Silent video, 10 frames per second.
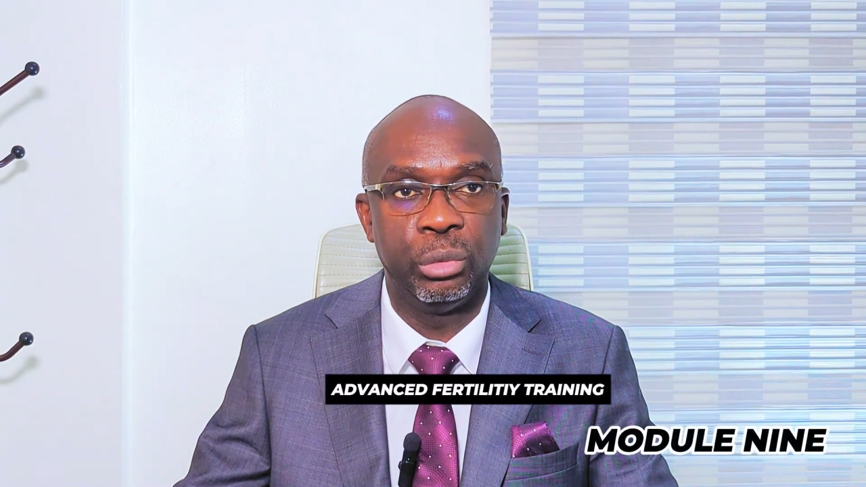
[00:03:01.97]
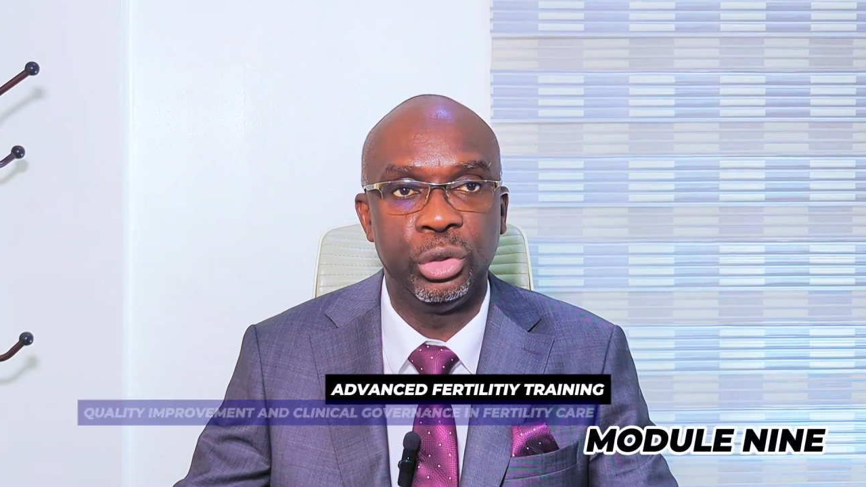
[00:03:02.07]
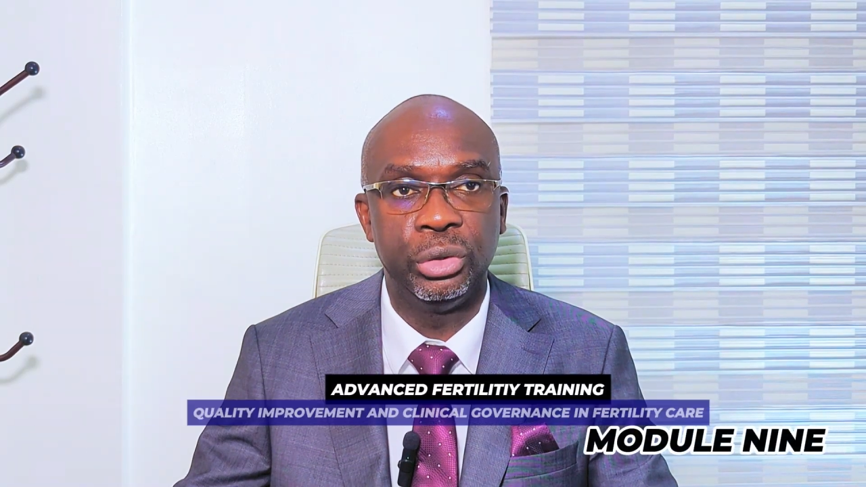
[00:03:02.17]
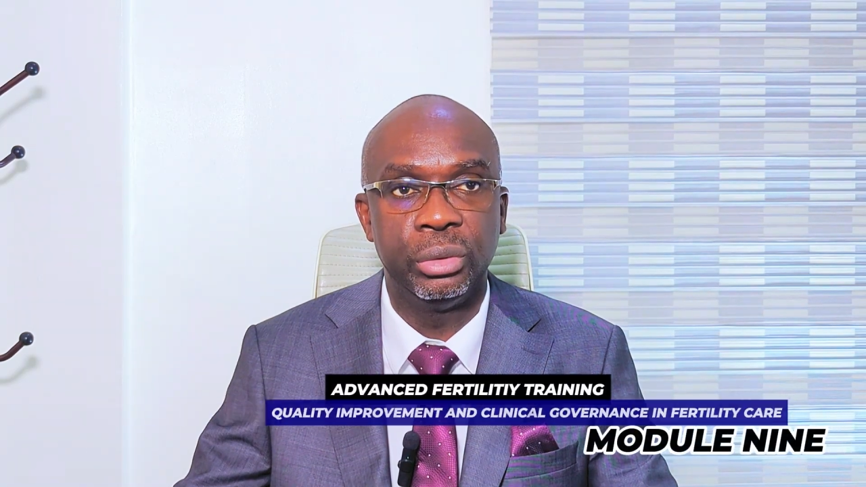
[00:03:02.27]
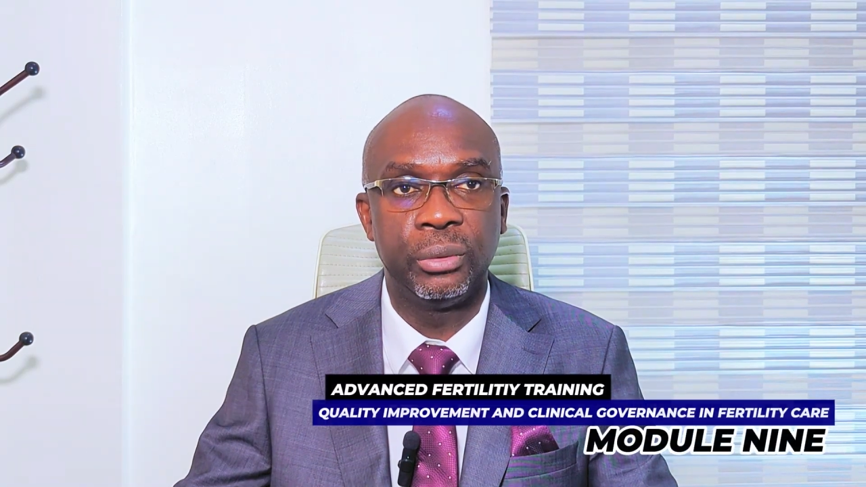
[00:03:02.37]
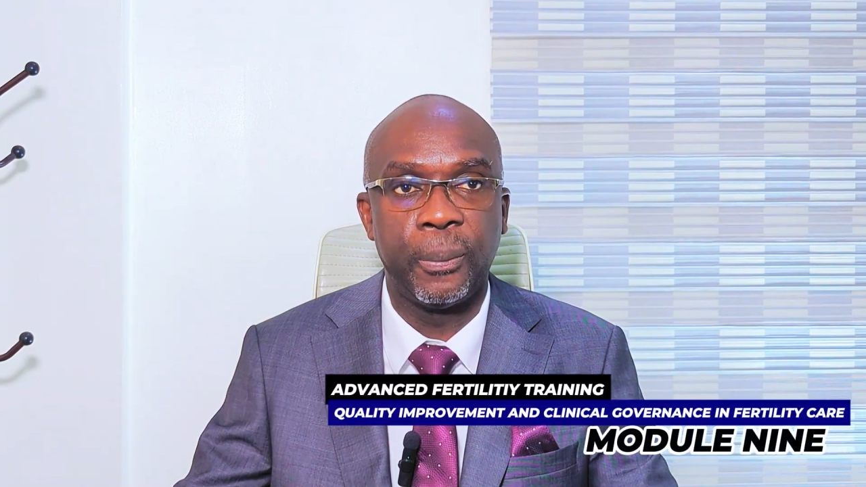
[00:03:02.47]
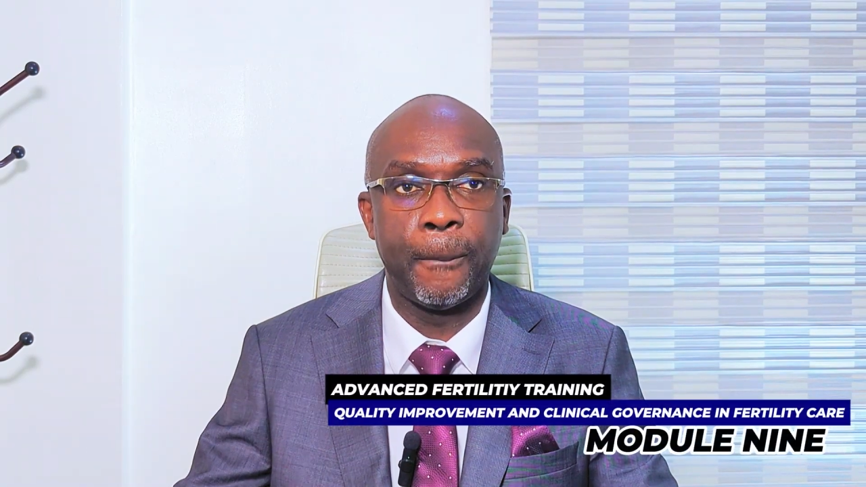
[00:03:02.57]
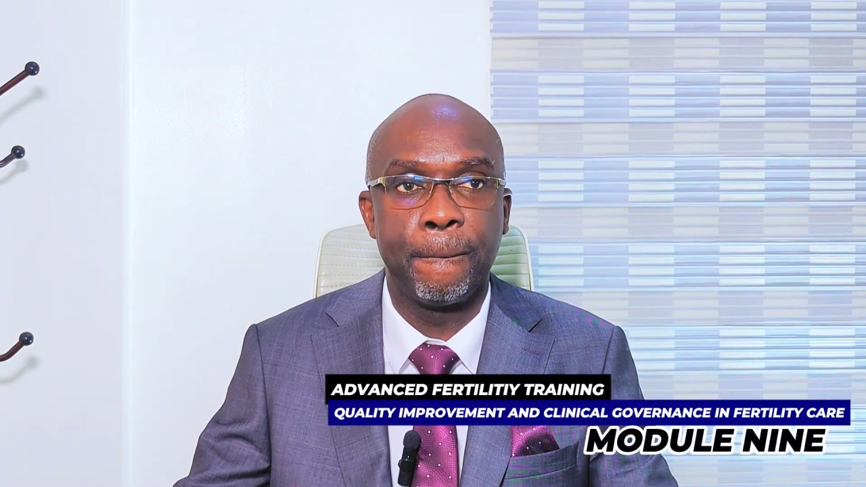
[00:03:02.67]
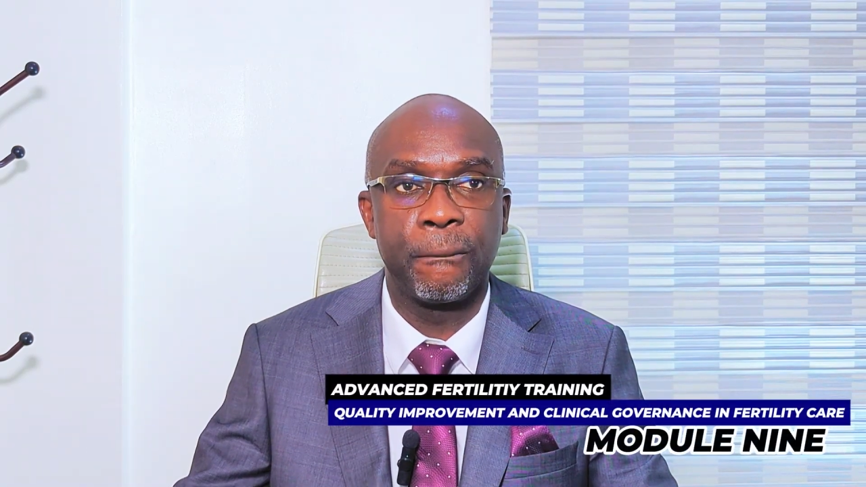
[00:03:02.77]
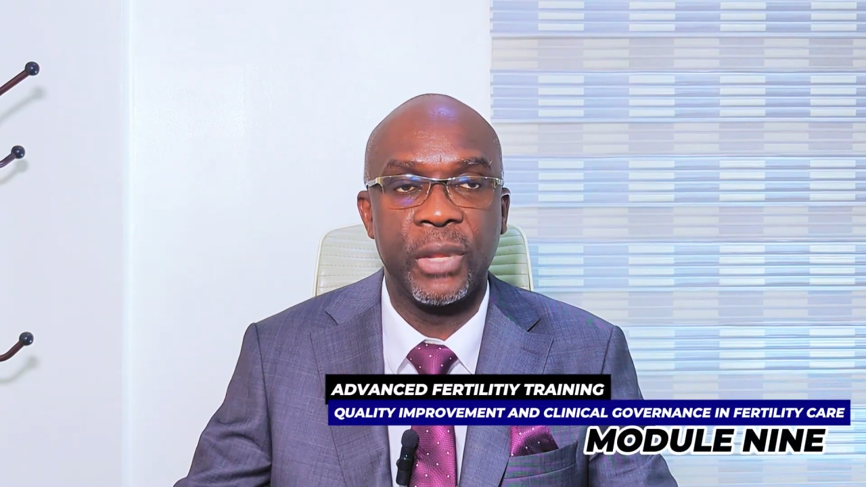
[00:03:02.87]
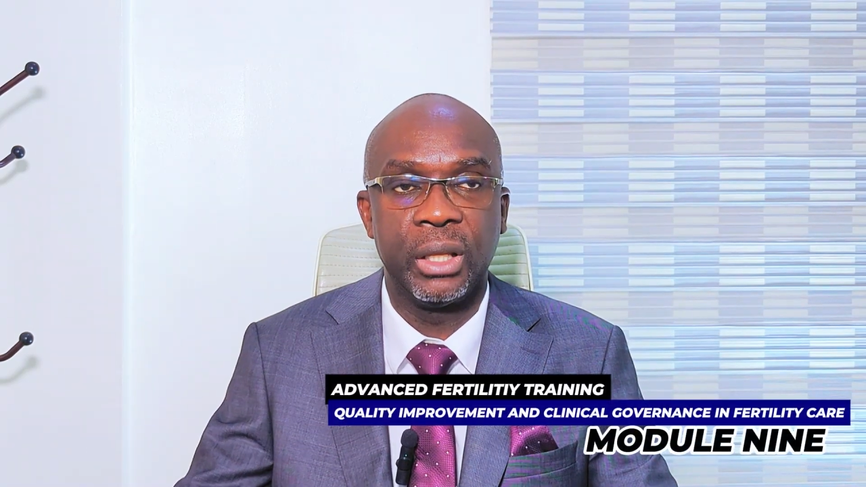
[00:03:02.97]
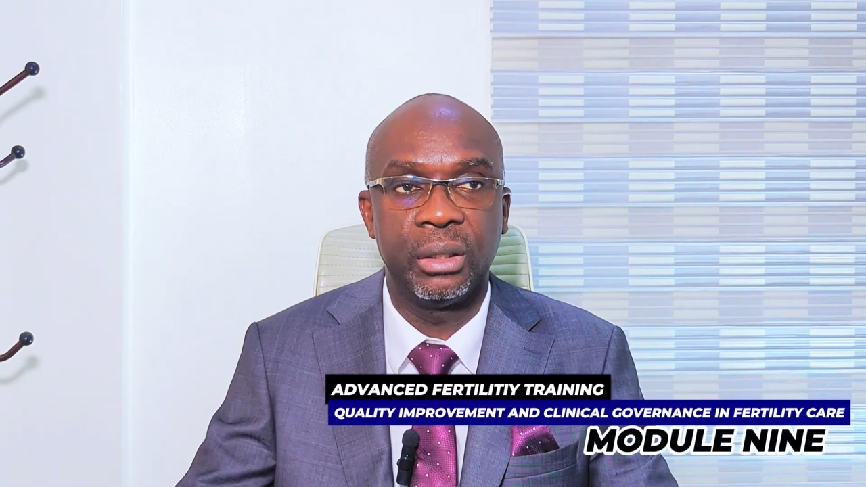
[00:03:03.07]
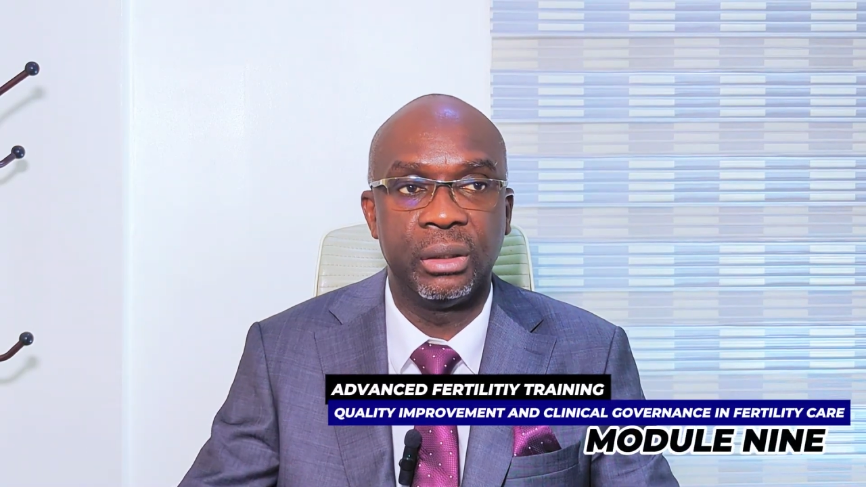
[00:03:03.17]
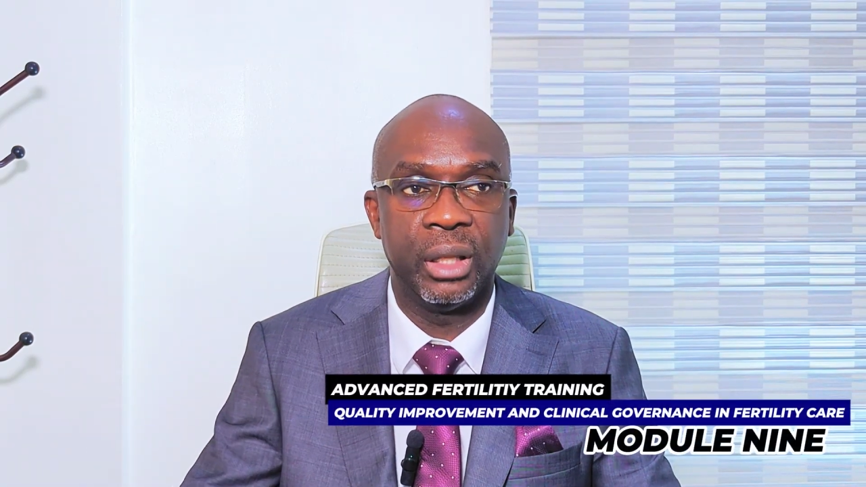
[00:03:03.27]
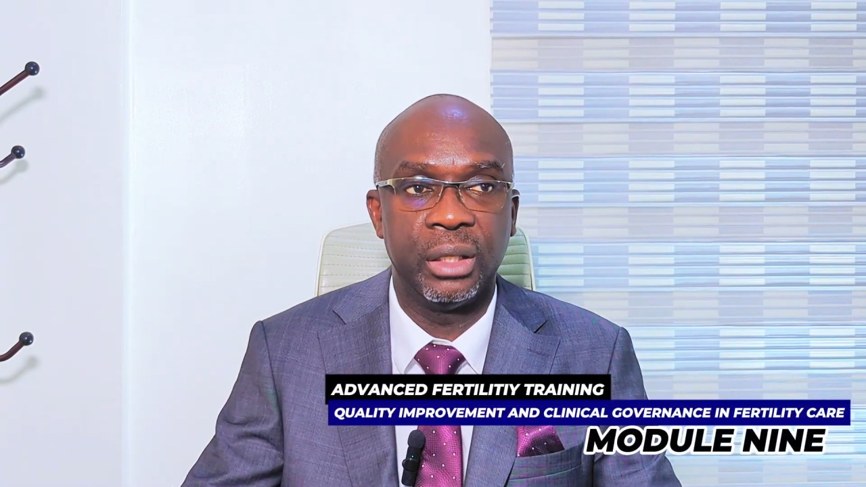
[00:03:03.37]
module,
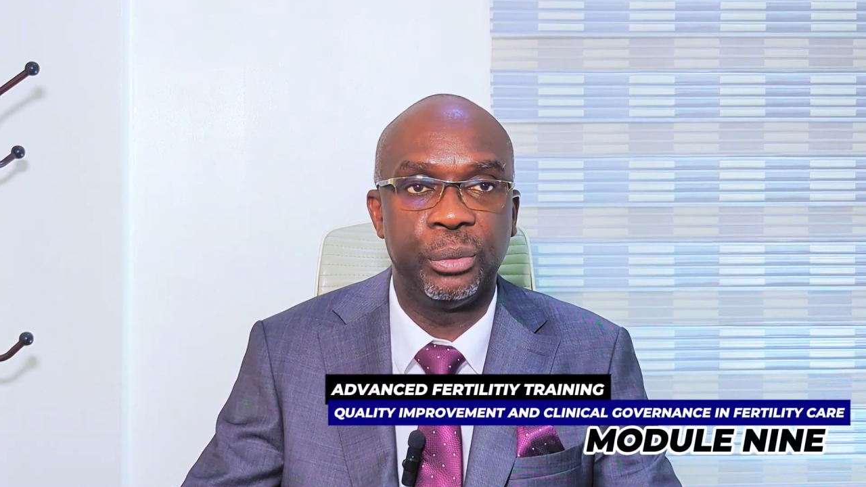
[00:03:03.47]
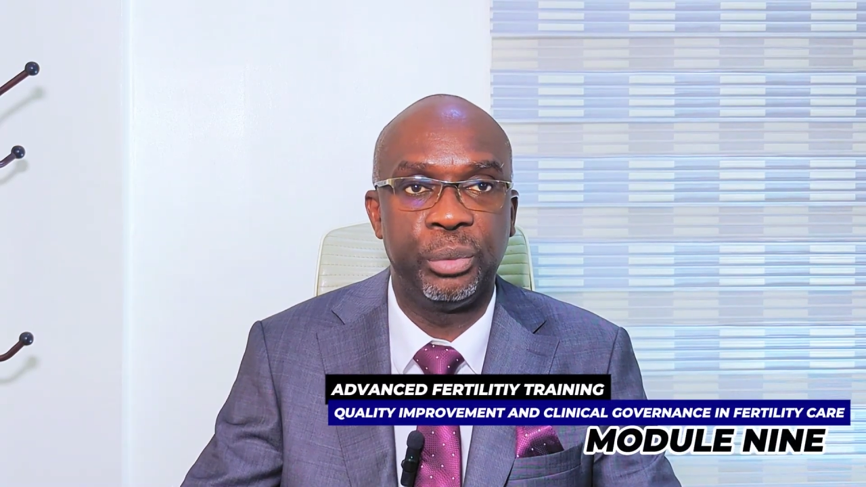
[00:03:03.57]
that